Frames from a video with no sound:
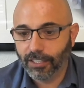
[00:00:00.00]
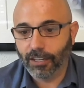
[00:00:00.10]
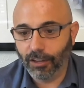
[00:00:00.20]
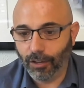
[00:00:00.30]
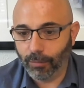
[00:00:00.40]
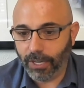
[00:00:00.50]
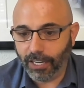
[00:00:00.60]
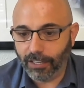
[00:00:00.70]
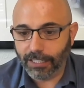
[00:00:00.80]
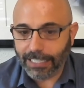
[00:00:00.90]
Um,
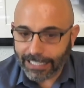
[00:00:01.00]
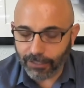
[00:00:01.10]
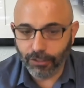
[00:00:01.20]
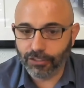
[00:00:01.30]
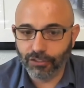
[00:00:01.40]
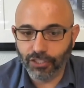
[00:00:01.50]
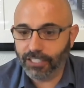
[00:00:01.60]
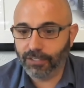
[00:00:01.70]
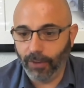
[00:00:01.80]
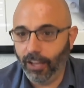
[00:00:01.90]
and it looks
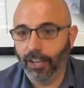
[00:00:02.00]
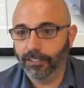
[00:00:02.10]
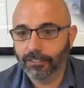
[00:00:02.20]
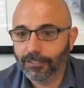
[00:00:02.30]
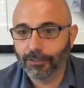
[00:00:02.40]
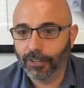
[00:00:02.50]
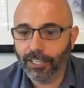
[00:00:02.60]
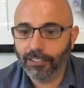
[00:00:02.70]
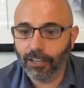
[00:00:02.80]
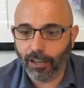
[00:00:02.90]
just fine,
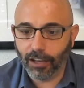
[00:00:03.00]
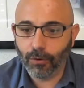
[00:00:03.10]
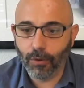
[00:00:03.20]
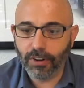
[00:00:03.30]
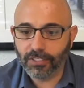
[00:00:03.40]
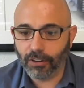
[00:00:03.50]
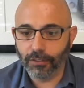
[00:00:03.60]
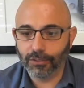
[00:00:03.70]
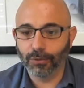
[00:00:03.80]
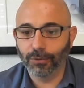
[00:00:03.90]
right? Uh, according to all
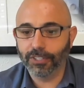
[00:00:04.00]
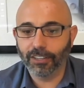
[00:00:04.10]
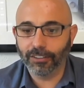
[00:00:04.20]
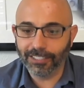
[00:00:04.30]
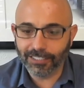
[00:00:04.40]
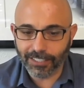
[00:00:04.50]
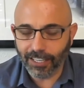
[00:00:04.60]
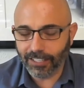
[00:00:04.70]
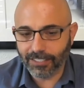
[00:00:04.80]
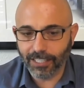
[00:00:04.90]
the tooling and all things like
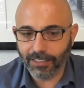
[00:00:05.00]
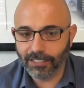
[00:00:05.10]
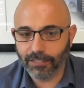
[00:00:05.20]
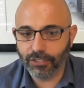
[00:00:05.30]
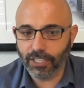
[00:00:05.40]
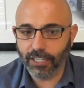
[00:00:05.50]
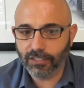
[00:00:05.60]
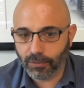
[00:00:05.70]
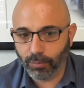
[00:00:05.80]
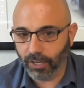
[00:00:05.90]
that, because nothing's ever
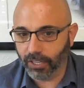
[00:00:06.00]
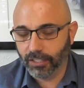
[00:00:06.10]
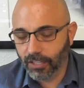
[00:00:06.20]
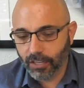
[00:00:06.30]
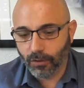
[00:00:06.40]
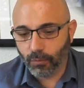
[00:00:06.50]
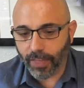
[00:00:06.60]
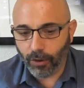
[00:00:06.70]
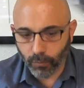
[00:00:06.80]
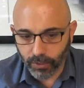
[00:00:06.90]
changed. But
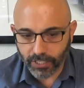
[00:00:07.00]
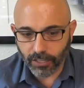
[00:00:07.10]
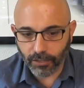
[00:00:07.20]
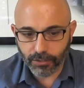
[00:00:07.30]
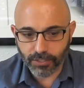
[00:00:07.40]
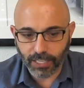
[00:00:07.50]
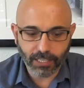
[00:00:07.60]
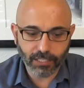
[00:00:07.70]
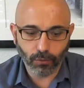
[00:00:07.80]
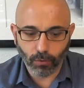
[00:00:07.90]
without really
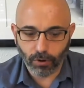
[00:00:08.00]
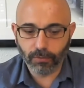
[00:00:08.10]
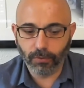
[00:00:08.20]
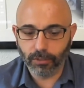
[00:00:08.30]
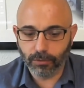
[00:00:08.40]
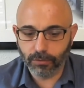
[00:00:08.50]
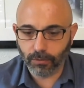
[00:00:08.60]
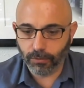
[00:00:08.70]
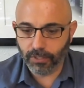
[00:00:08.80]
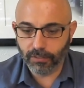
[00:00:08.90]
understanding the workflows
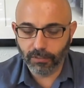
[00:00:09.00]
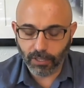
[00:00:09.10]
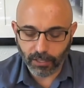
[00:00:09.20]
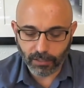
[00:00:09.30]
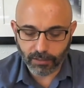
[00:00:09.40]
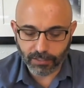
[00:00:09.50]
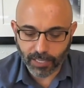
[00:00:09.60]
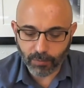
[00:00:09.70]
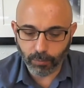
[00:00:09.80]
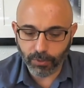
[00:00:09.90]
or the uh, the
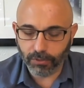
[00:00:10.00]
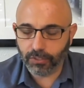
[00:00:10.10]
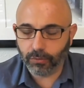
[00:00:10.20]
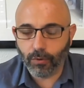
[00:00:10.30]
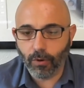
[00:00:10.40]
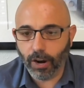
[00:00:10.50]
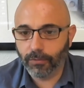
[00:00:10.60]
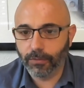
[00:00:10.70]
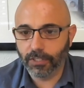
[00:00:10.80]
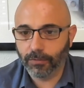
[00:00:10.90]
capabilities
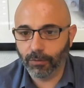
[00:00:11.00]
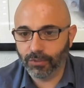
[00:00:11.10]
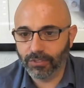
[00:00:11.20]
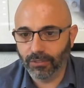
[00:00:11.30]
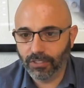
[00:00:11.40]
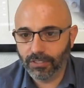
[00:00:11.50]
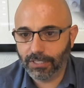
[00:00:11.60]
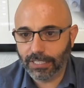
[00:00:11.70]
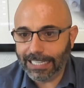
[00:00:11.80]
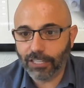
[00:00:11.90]
required for the different
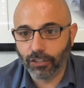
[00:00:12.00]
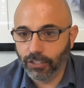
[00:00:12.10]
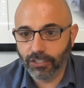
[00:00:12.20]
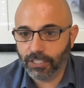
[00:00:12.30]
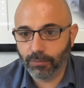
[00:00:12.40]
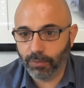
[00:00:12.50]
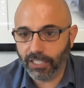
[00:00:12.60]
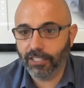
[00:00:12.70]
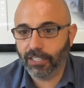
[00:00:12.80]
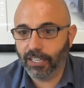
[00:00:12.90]
personas, it could just
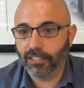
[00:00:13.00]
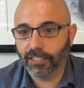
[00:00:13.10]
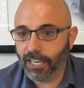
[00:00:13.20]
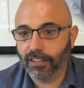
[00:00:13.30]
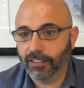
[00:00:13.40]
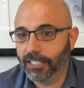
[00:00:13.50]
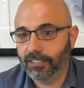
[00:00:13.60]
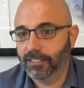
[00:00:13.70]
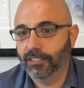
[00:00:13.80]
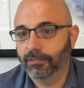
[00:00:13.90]
be that yeah,
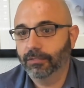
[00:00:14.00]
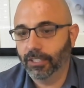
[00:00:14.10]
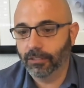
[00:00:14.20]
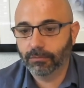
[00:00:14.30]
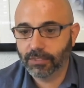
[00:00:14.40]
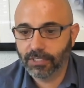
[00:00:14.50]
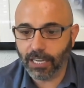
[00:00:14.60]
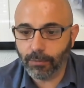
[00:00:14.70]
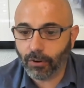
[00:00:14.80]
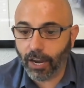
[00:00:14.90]
it's the you know
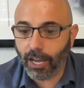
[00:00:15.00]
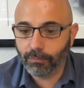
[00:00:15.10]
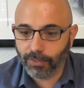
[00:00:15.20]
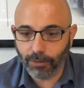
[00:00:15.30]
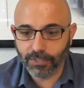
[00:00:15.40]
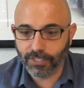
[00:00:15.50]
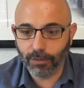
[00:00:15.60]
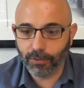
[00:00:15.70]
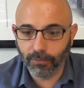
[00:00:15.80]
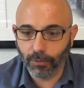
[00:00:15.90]
same crap that was
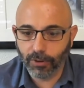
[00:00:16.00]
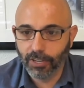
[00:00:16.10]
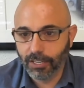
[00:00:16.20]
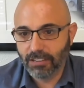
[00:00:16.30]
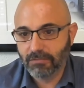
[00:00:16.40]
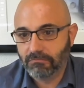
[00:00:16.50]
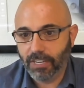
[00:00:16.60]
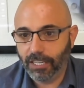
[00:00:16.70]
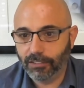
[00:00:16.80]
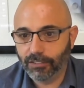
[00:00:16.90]
there before,
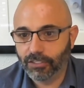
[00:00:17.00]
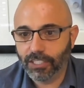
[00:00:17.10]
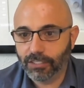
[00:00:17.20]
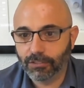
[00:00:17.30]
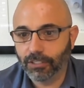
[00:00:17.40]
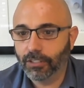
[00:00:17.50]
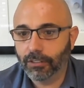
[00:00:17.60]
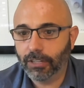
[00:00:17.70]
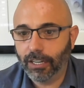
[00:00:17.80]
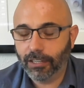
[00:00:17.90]
and just
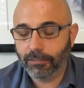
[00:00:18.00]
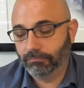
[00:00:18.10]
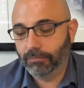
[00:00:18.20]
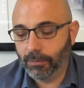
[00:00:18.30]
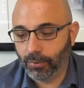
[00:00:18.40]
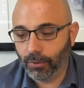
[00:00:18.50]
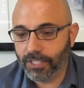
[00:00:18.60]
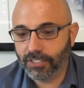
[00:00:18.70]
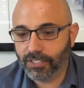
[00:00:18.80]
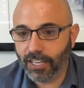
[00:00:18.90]
your uh,
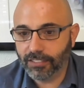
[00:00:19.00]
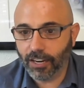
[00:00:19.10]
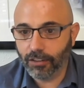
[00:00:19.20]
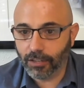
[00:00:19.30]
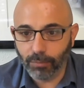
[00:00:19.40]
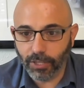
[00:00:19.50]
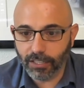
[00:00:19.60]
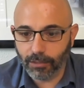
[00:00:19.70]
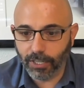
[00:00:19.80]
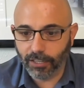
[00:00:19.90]
employees just got tired of
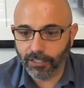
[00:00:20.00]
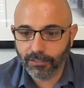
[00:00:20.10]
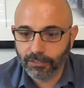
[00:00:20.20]
complaining about it.